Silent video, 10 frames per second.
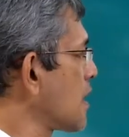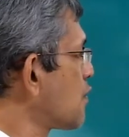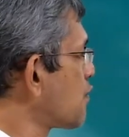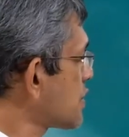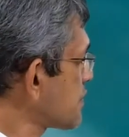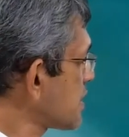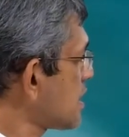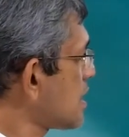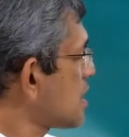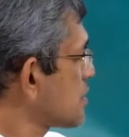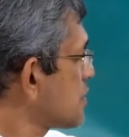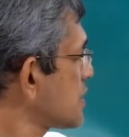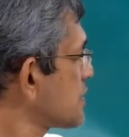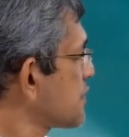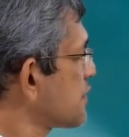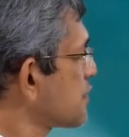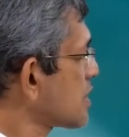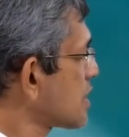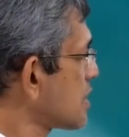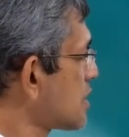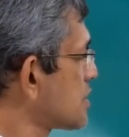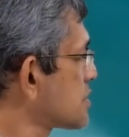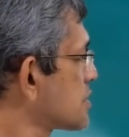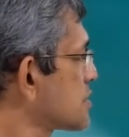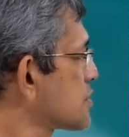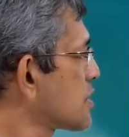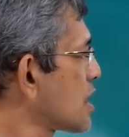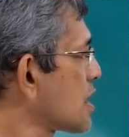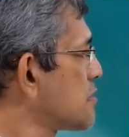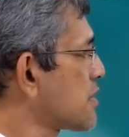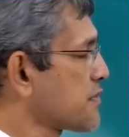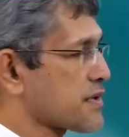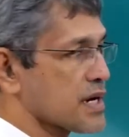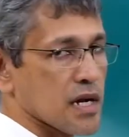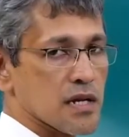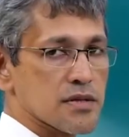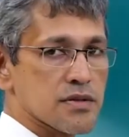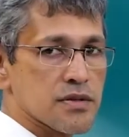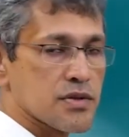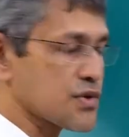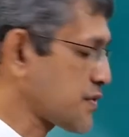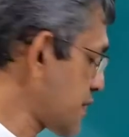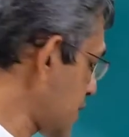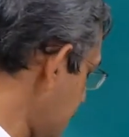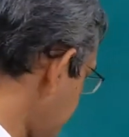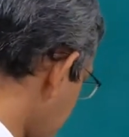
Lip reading: What we are going for here is total number of triangles. So if you go for